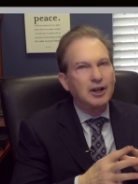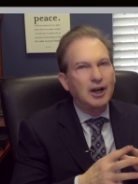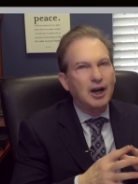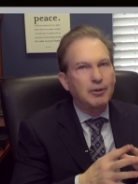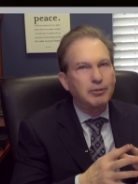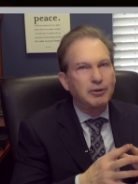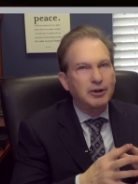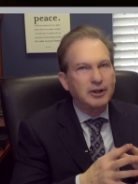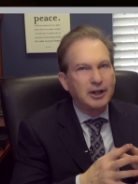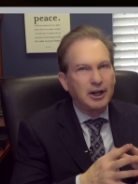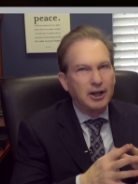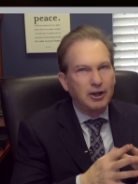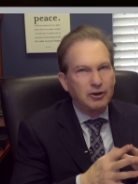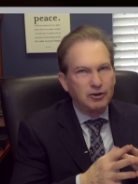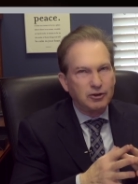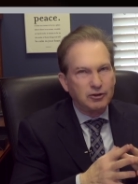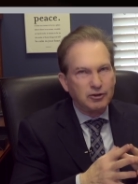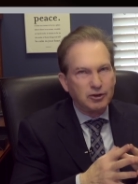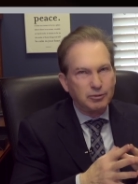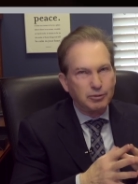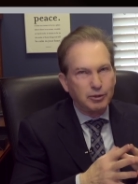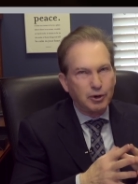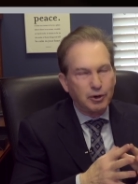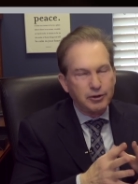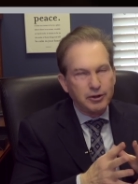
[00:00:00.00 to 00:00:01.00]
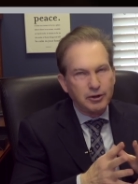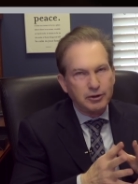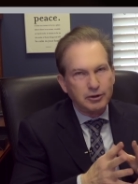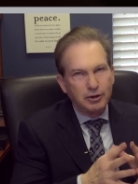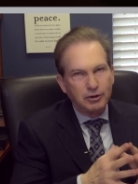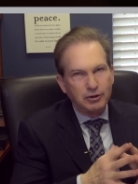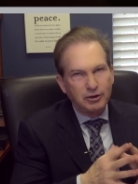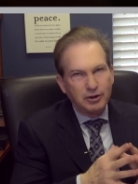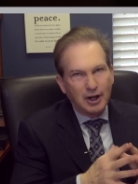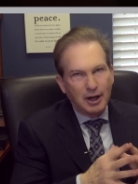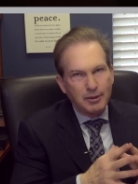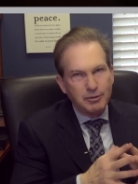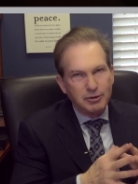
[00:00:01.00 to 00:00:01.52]
complications from both of
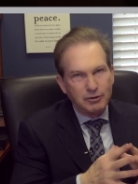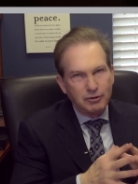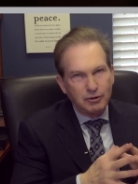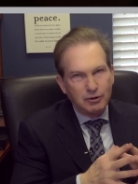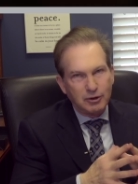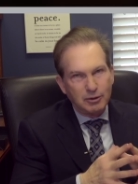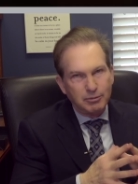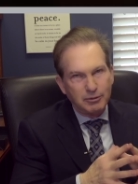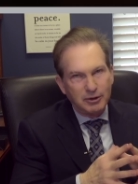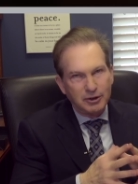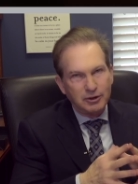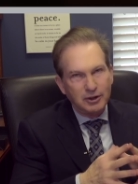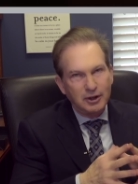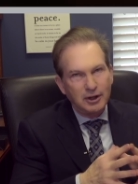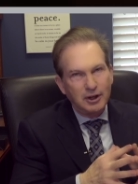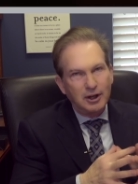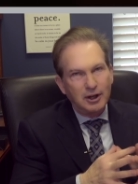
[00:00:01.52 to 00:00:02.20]
those types of treatments,